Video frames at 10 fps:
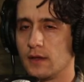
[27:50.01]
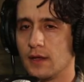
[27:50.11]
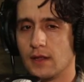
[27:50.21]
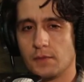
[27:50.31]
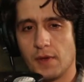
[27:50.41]

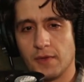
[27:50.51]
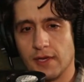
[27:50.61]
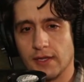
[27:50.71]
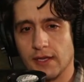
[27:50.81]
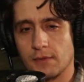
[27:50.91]
and then maybe
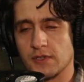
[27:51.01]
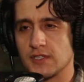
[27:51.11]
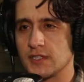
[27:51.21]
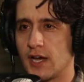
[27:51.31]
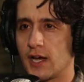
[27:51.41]
get like a
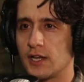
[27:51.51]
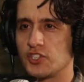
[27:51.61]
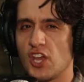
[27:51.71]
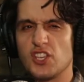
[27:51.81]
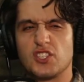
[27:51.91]

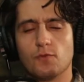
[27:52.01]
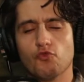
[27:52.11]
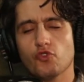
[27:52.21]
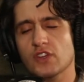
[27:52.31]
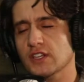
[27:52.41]
massage,
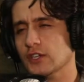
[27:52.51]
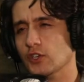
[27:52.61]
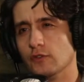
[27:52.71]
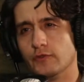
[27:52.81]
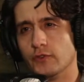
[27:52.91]
some really
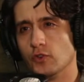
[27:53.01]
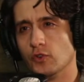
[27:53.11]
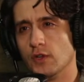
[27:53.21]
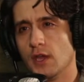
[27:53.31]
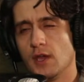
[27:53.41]
good
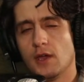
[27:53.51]
food,